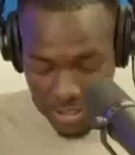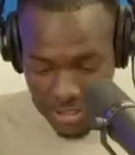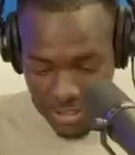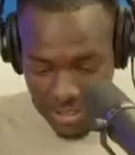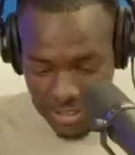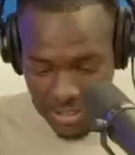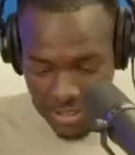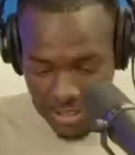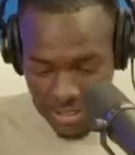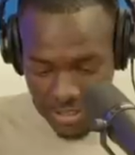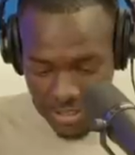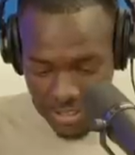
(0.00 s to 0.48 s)

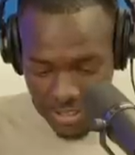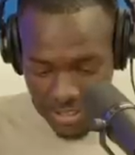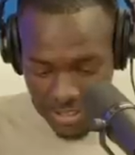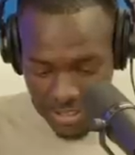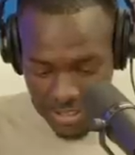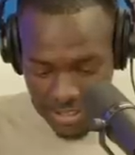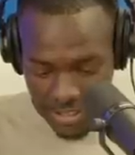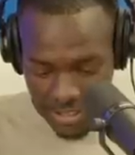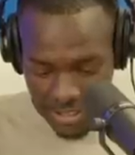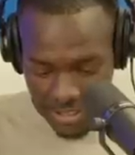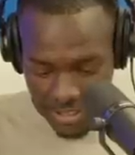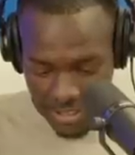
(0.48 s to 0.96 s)

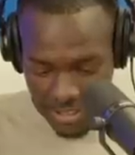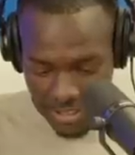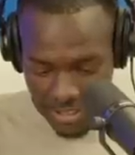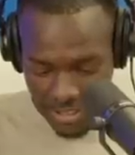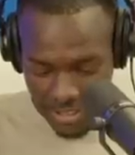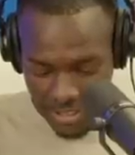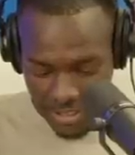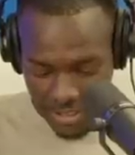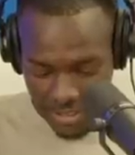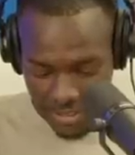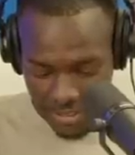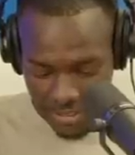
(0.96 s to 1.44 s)

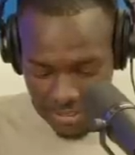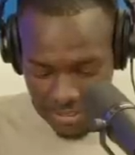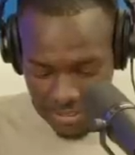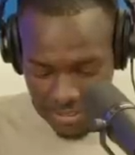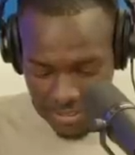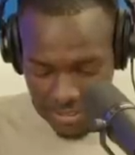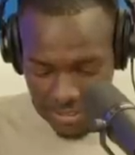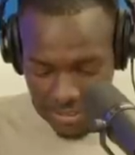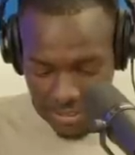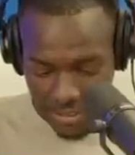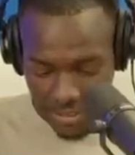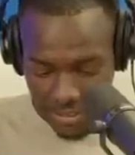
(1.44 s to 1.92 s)

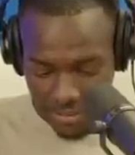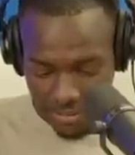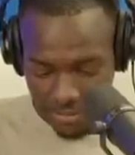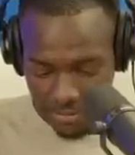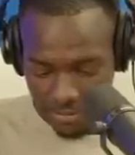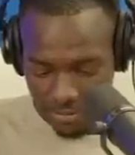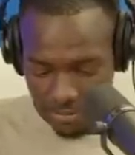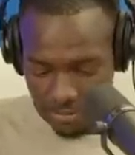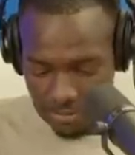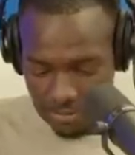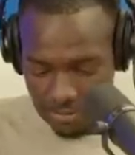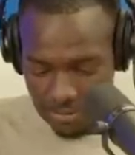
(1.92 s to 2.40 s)

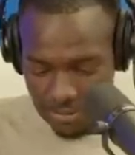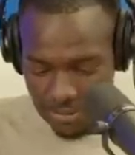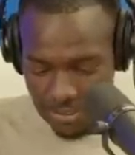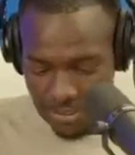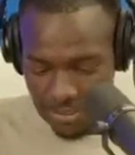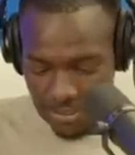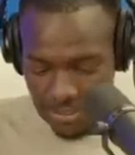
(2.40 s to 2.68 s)
This person isn't speaking.